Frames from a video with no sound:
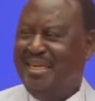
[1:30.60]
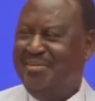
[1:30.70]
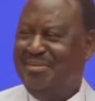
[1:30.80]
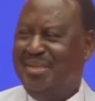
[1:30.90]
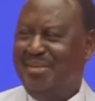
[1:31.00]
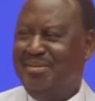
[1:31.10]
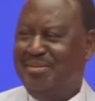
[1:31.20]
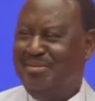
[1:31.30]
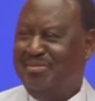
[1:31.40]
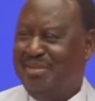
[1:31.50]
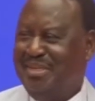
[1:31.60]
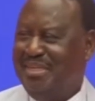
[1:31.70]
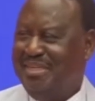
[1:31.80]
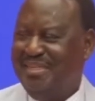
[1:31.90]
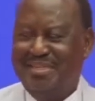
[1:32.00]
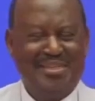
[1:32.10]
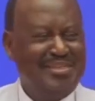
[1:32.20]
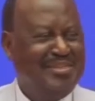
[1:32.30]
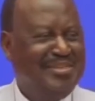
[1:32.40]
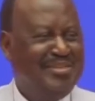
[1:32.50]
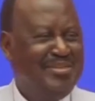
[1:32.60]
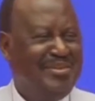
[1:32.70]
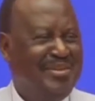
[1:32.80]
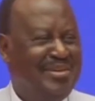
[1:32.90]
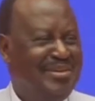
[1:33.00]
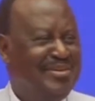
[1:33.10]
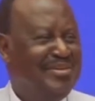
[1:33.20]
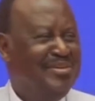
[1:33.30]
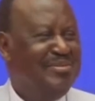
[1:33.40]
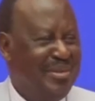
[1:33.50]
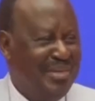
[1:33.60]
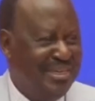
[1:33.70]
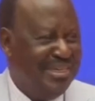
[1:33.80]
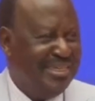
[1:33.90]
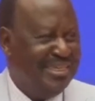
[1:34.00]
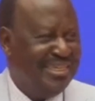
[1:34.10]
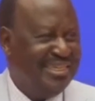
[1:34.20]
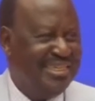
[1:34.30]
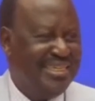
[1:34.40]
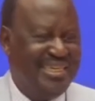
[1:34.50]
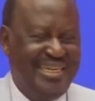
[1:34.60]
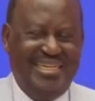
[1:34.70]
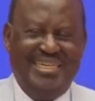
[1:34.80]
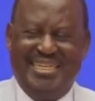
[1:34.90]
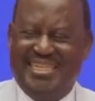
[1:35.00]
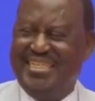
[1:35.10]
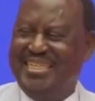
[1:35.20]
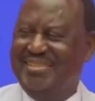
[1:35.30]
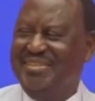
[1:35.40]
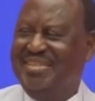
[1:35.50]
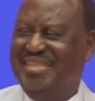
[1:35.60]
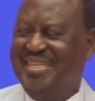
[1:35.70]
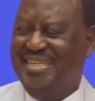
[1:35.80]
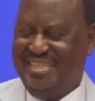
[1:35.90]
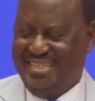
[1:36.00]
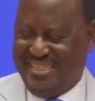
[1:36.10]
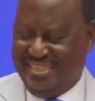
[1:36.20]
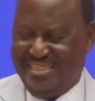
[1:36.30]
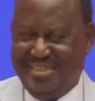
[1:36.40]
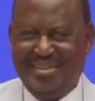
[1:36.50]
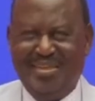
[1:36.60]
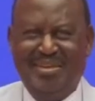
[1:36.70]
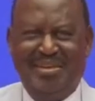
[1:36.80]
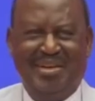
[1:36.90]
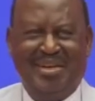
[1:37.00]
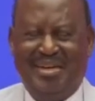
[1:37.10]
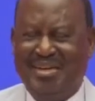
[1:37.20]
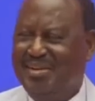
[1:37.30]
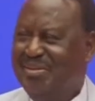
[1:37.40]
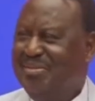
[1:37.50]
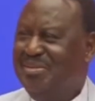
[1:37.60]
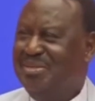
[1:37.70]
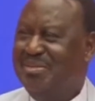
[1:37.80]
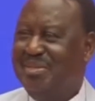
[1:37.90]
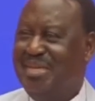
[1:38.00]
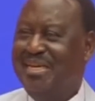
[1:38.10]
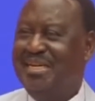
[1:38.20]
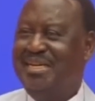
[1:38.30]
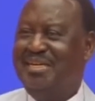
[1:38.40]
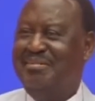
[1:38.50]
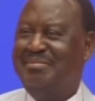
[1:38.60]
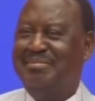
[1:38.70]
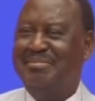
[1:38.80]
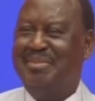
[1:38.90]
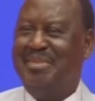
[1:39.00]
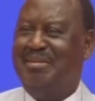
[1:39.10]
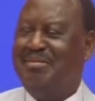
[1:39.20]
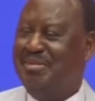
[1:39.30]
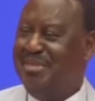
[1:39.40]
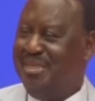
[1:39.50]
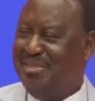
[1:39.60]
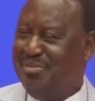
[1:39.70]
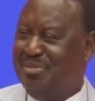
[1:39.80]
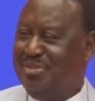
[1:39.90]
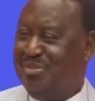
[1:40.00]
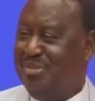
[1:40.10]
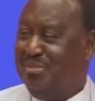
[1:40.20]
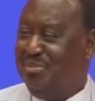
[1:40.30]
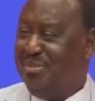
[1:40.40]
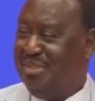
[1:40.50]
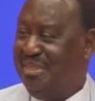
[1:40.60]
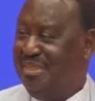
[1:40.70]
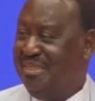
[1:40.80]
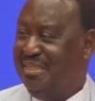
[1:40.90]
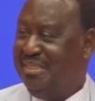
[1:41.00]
and with a lot of humor and good touch. And I also want to thank everybody else who has contributed